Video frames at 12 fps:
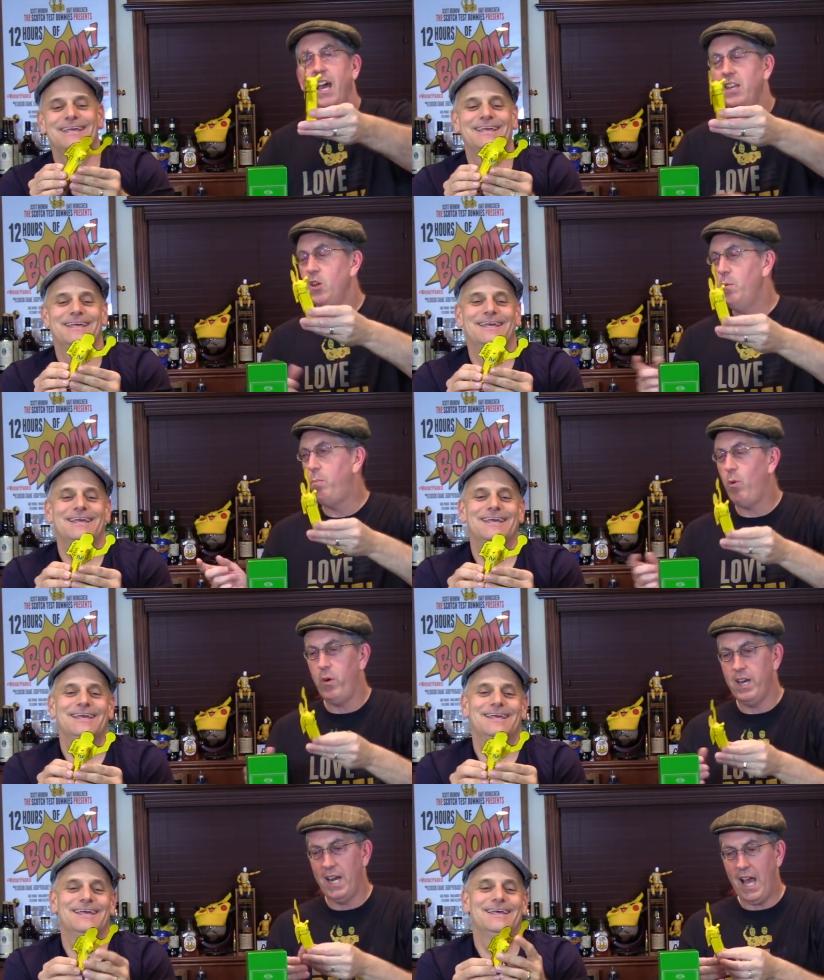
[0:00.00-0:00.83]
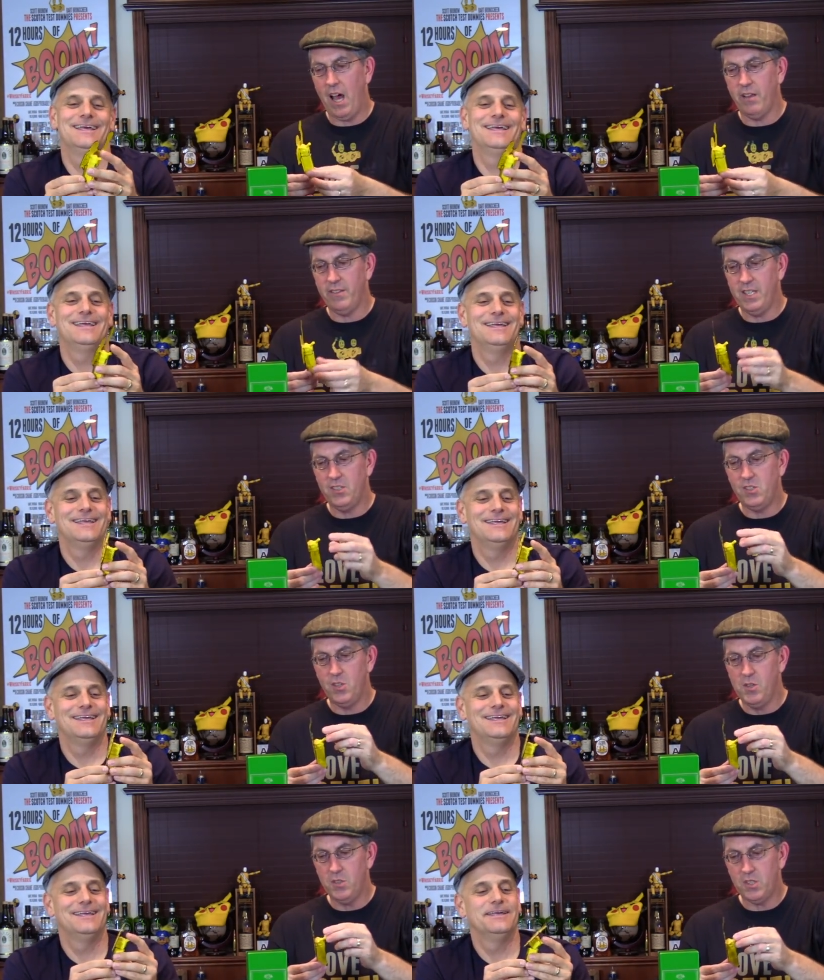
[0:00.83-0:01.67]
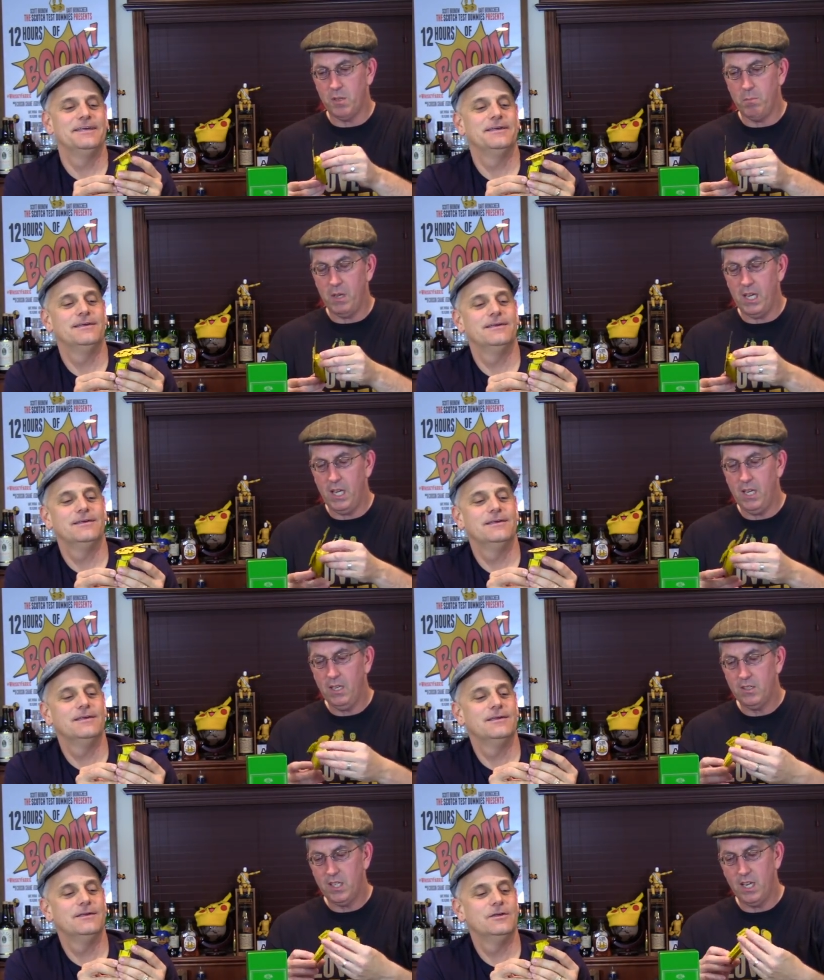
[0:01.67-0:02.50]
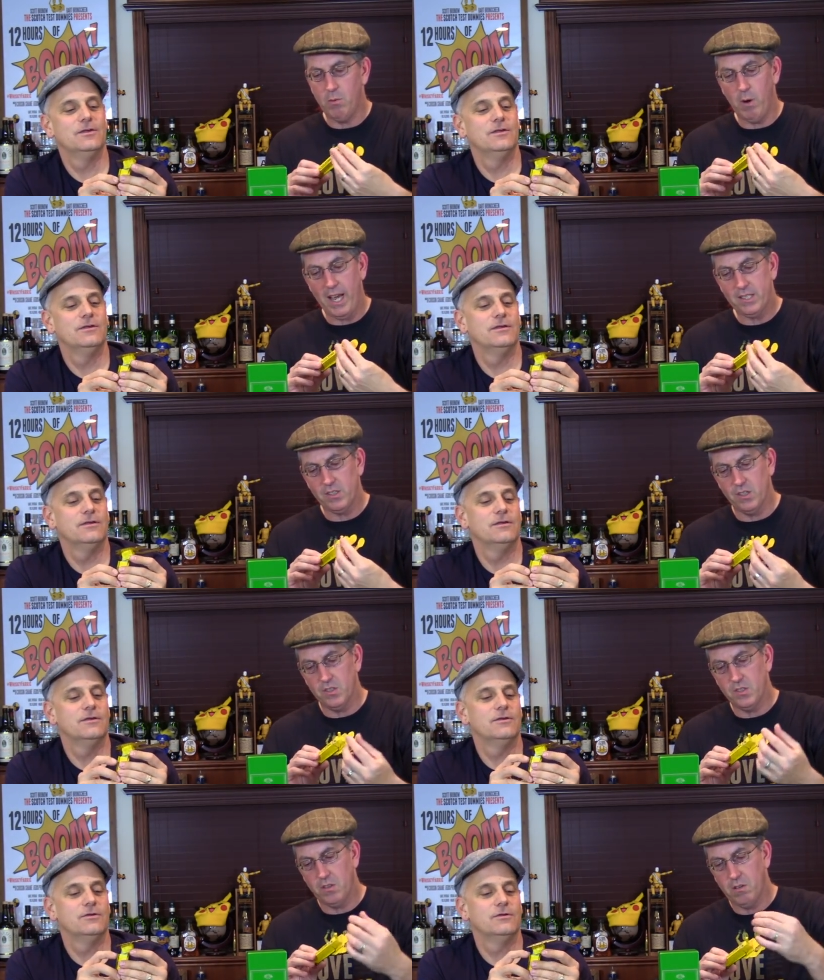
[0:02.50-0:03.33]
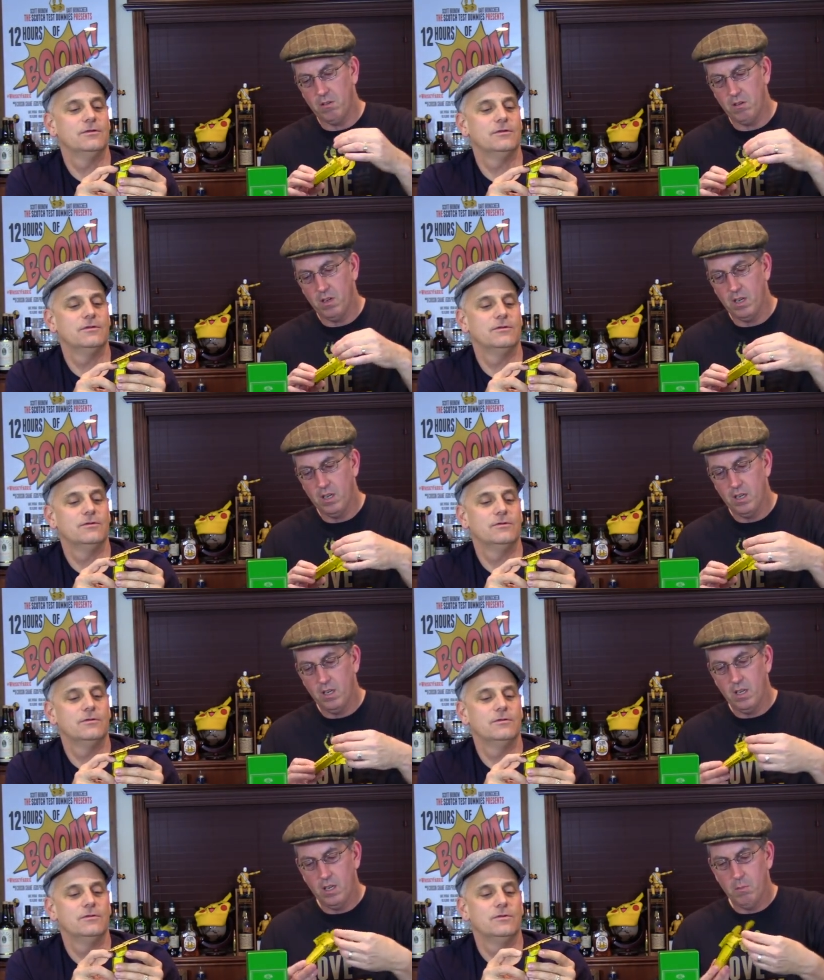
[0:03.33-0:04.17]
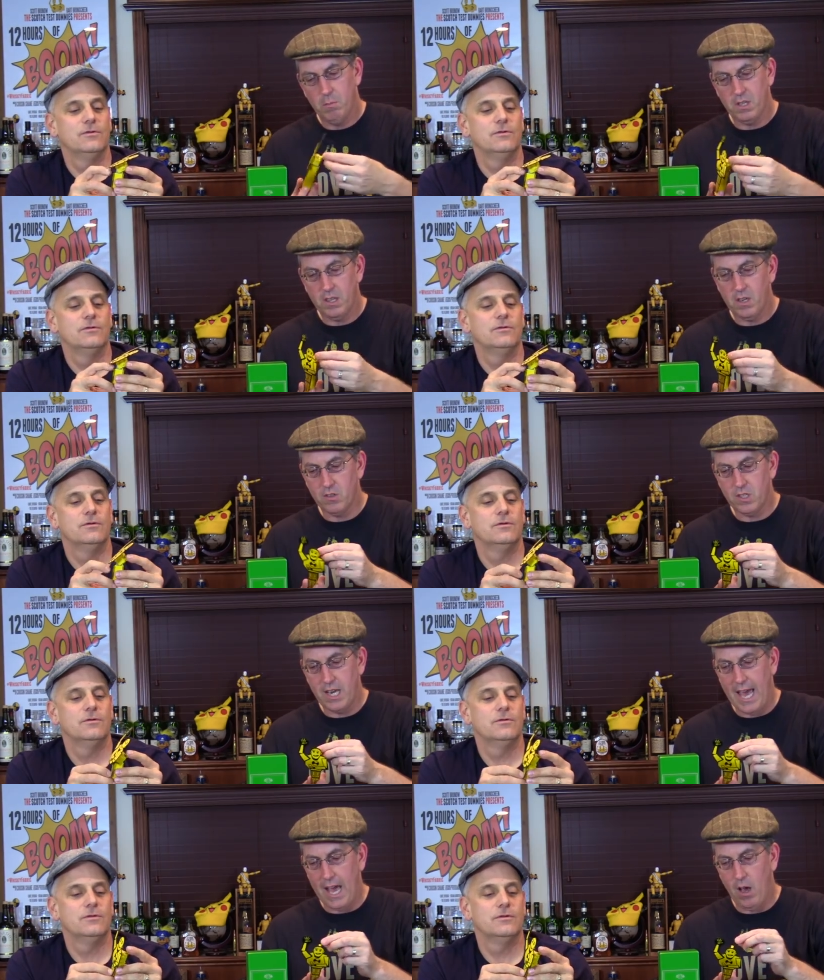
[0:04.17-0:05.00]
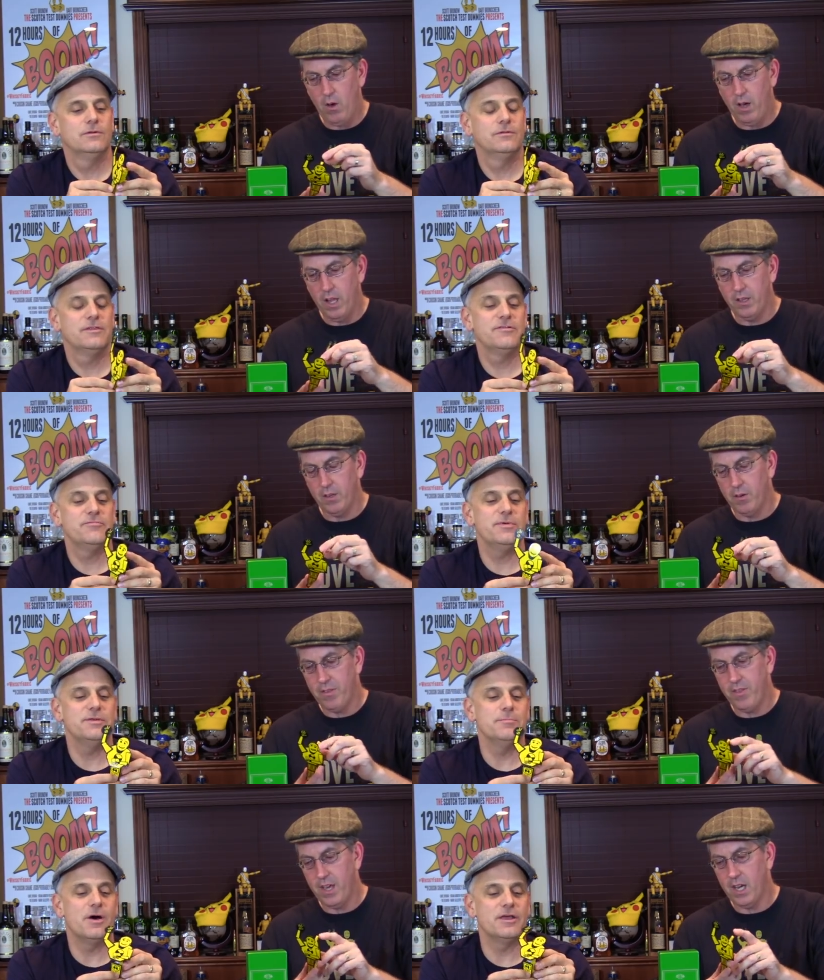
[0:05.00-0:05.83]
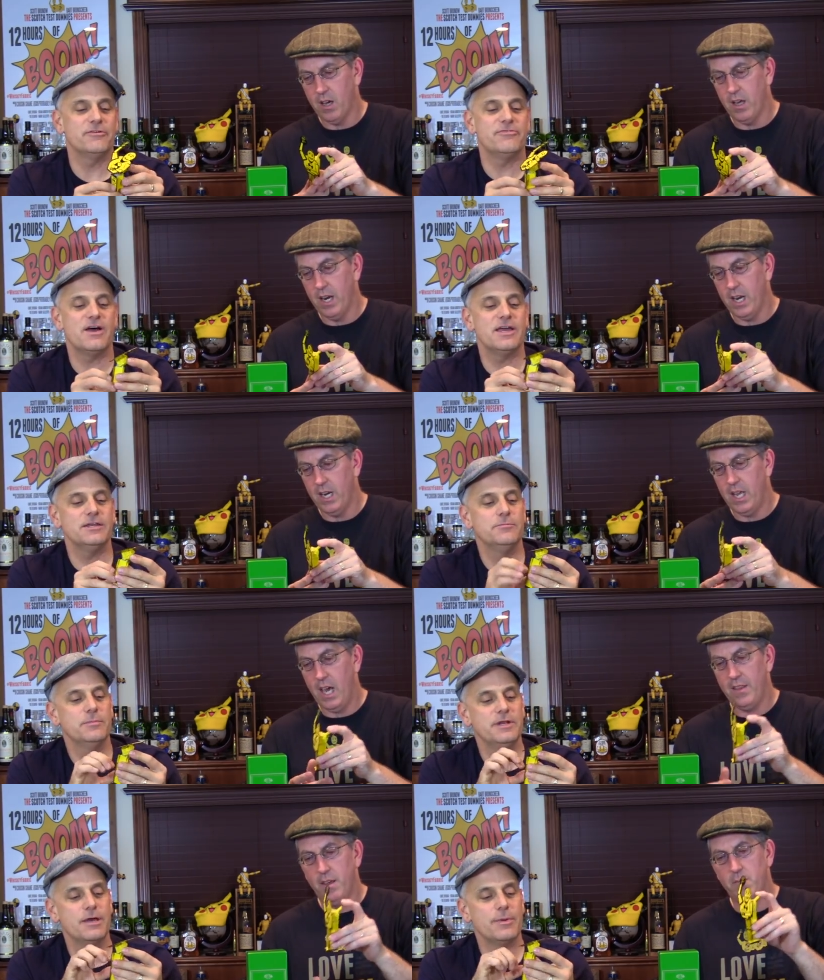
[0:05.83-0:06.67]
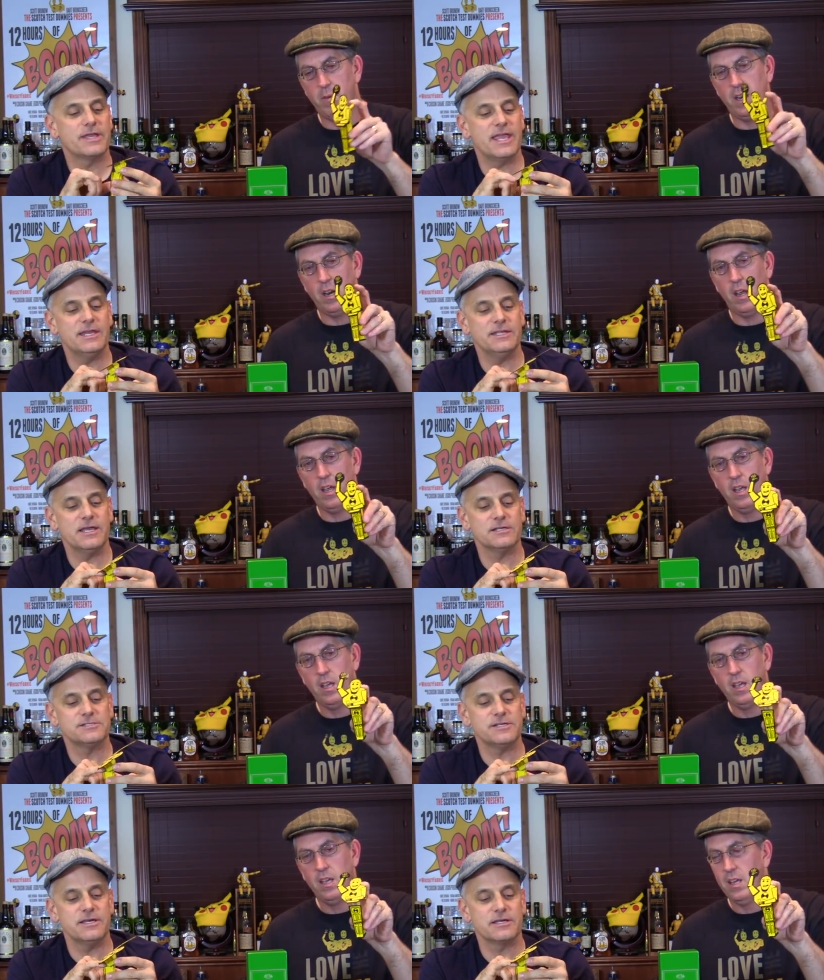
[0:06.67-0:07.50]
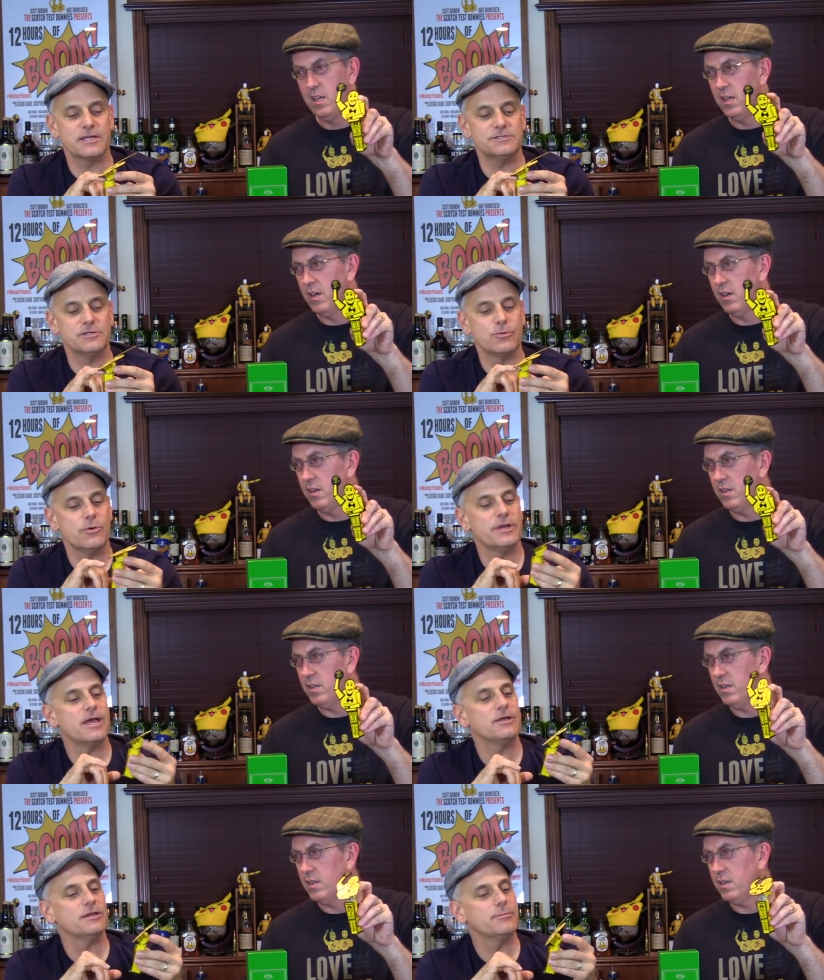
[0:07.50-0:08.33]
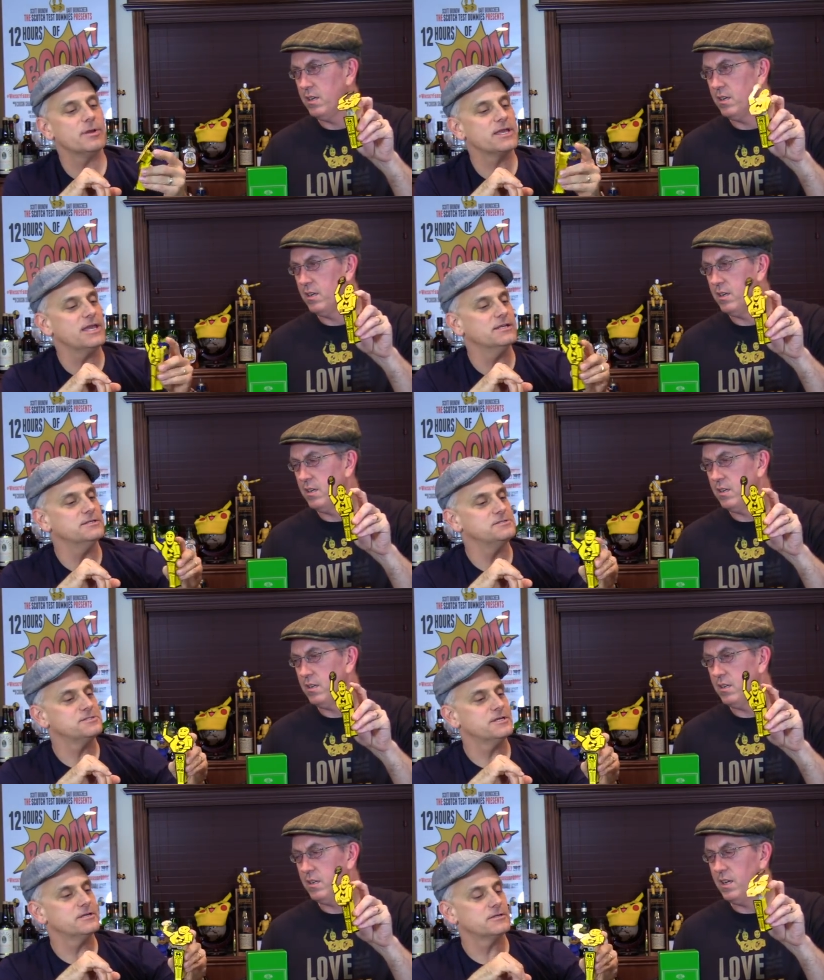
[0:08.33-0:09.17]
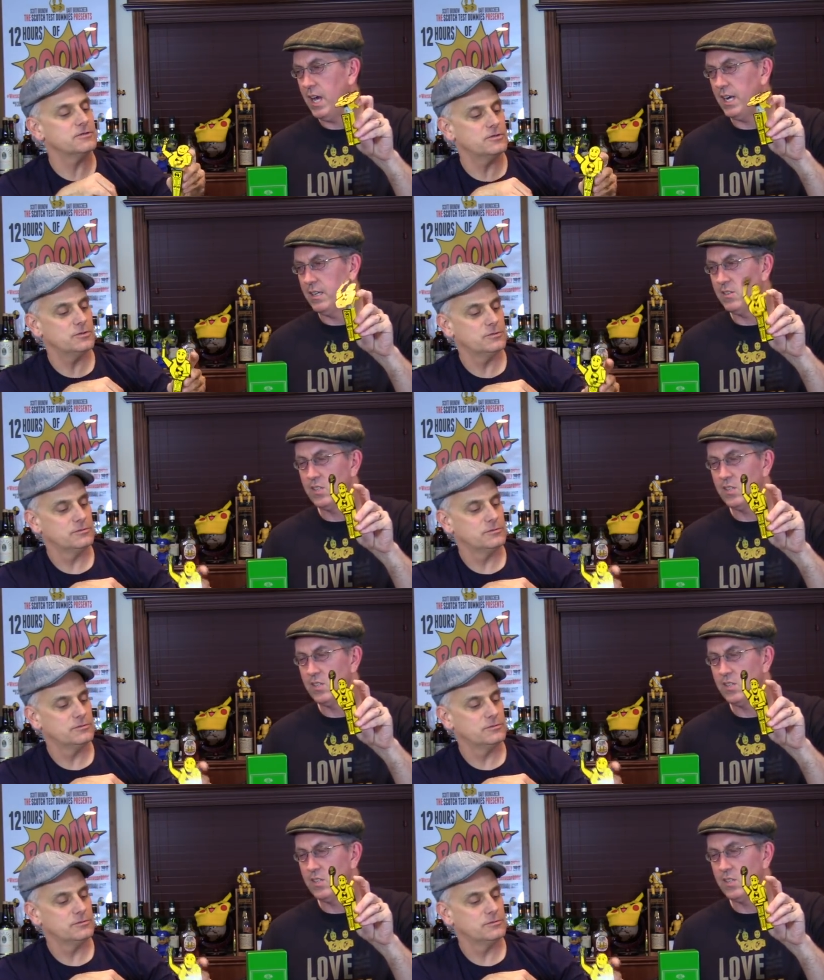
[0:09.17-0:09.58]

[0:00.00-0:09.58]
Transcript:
Speaker 1: And you pointed out these used to be T-Rexes. But there's now
Speaker 2: a little been modified. Yeah, now my candy got stuck. I took one out. Now my candy's stuck.
Speaker 1: You got